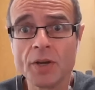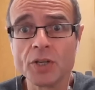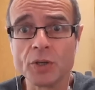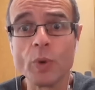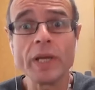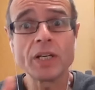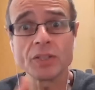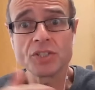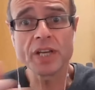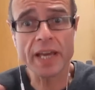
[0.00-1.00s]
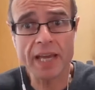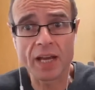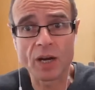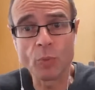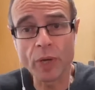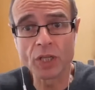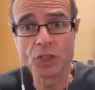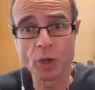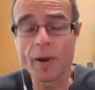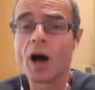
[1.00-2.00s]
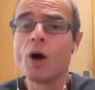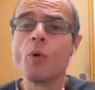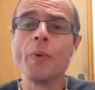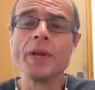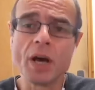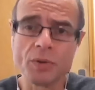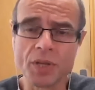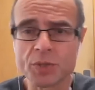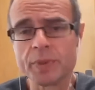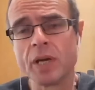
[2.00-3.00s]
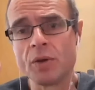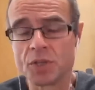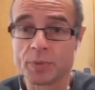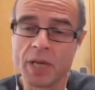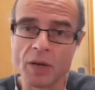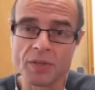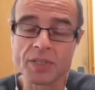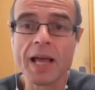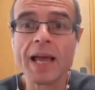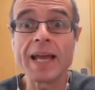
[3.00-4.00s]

You know, we can yeah. sit here and we can talk about, oh, well, we know this, we know this, we know this.